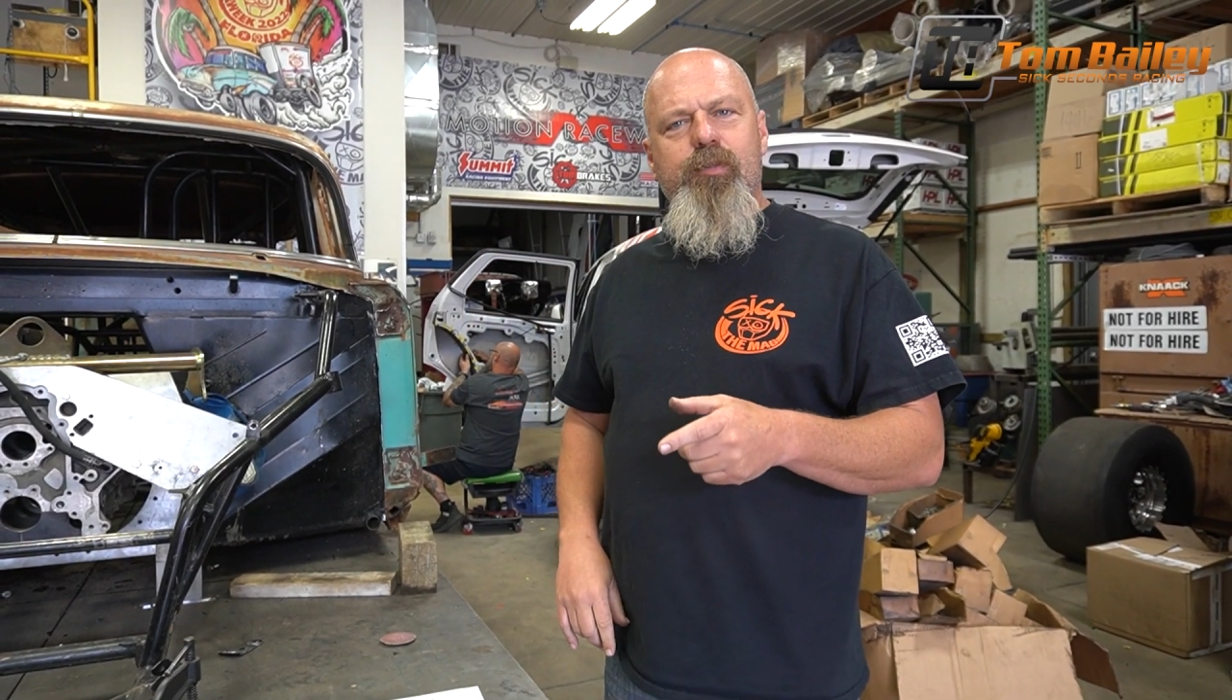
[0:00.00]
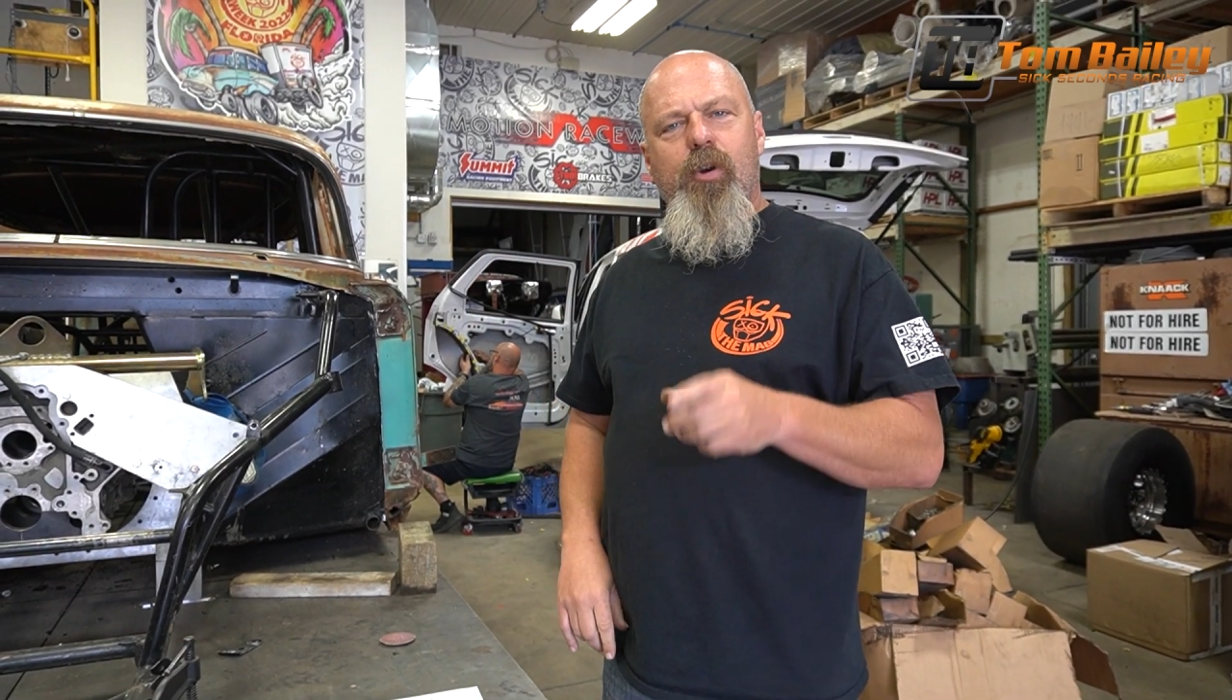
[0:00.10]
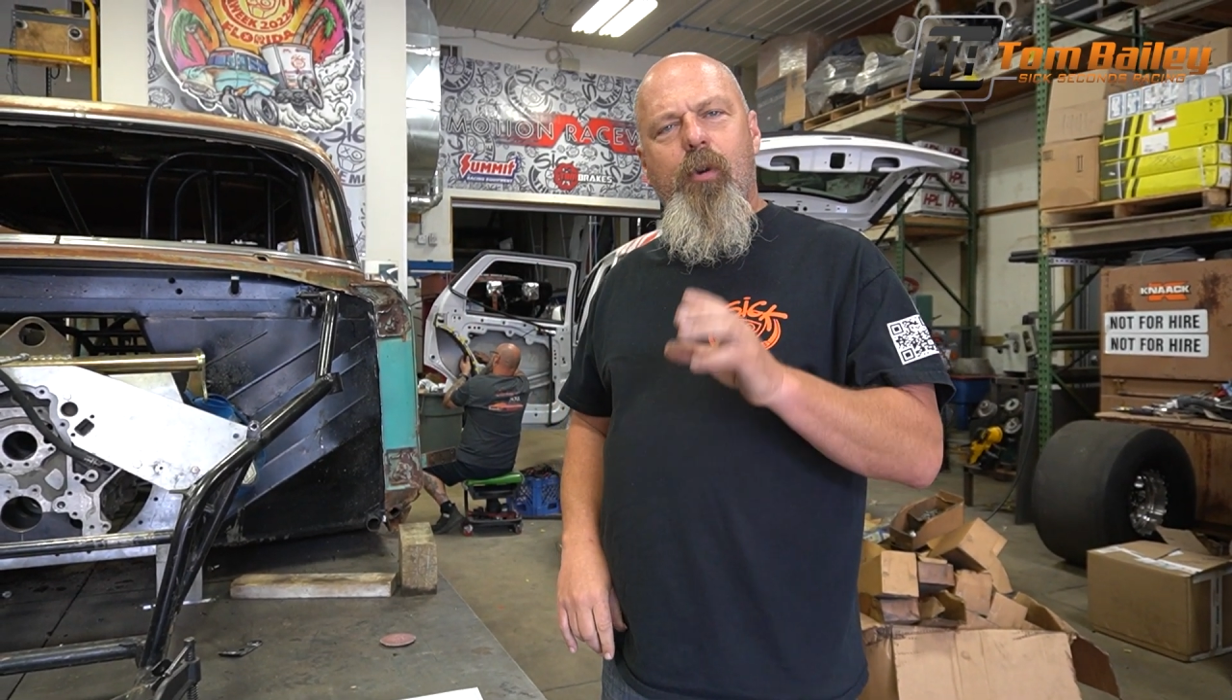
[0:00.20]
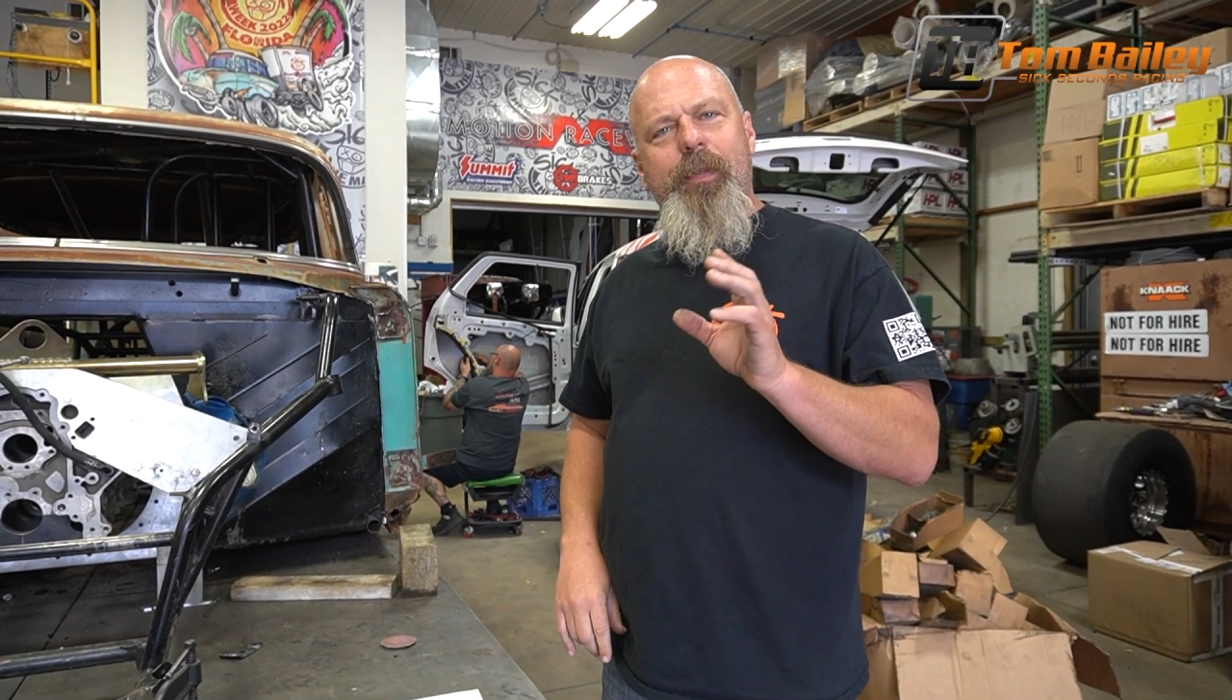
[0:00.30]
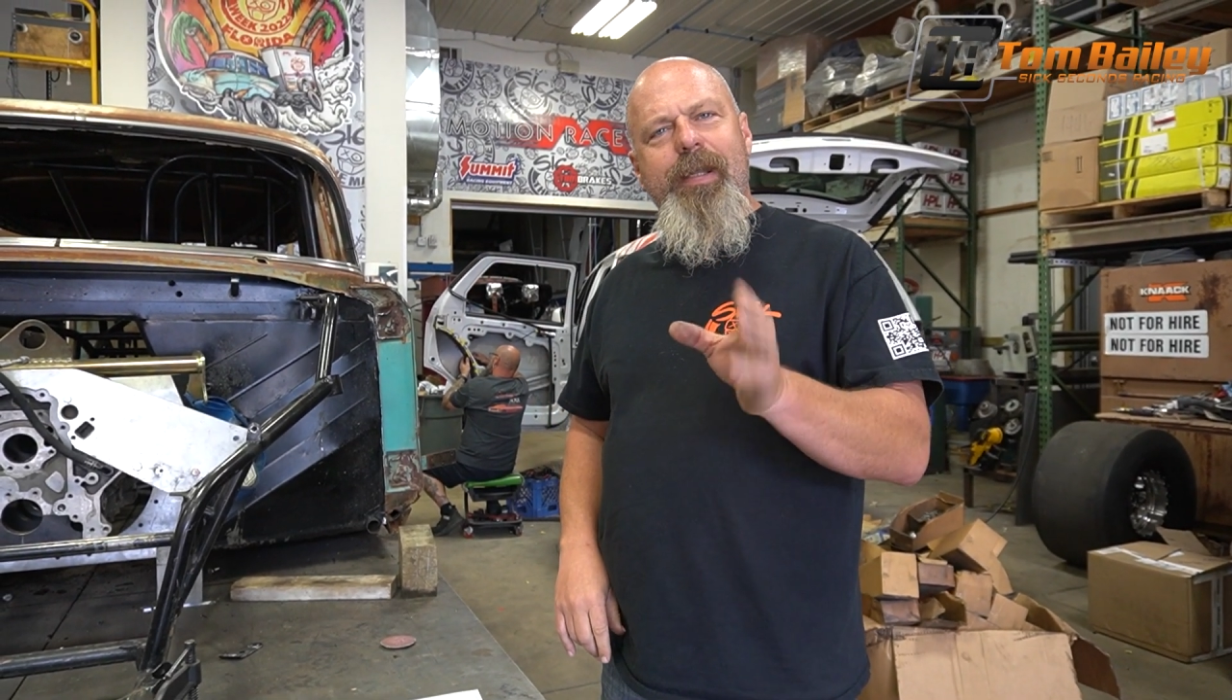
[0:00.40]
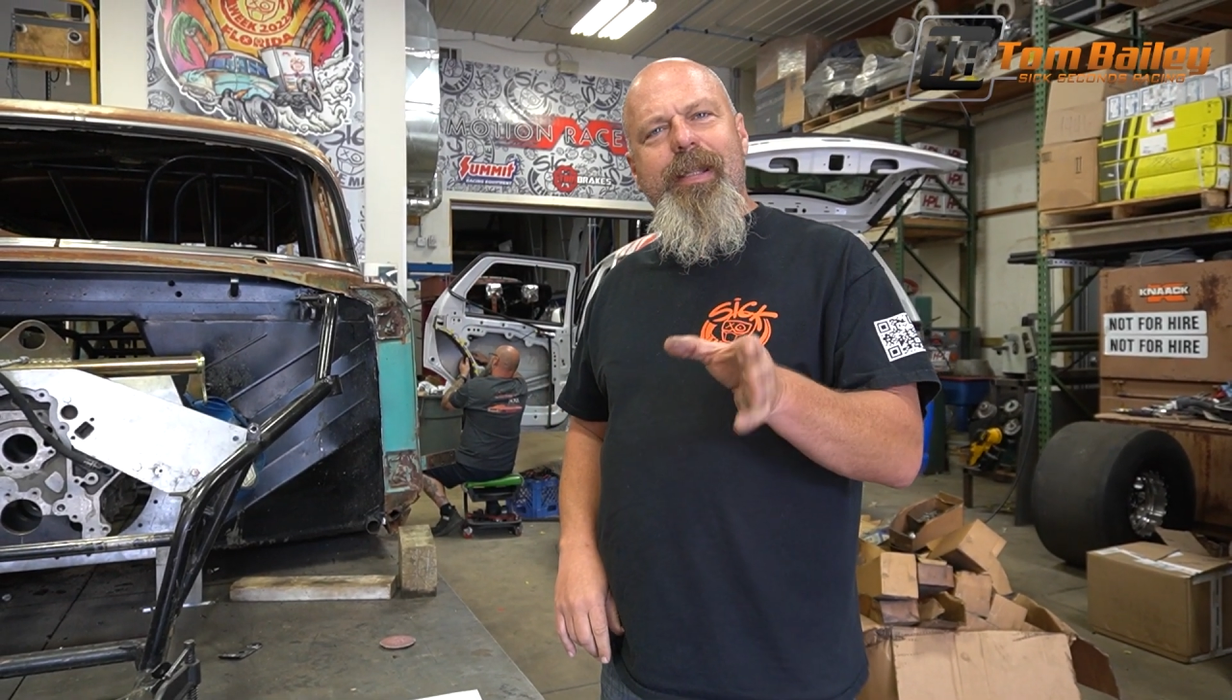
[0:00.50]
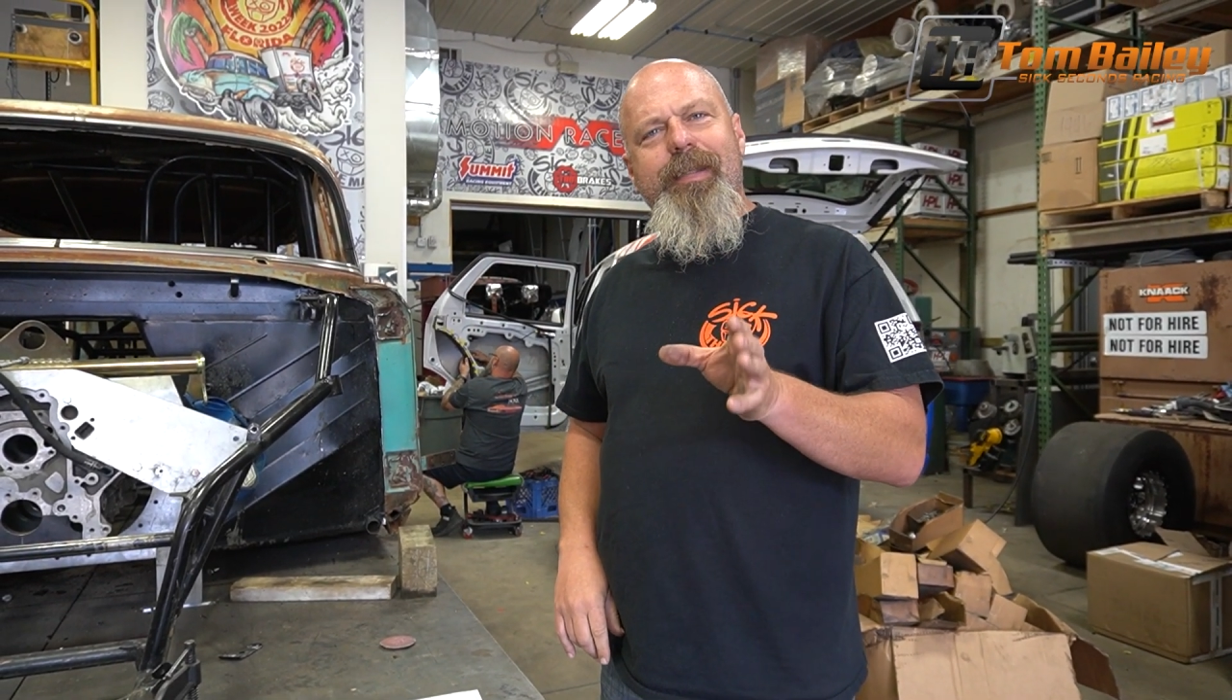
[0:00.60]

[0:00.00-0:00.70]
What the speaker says: We're hoping to get a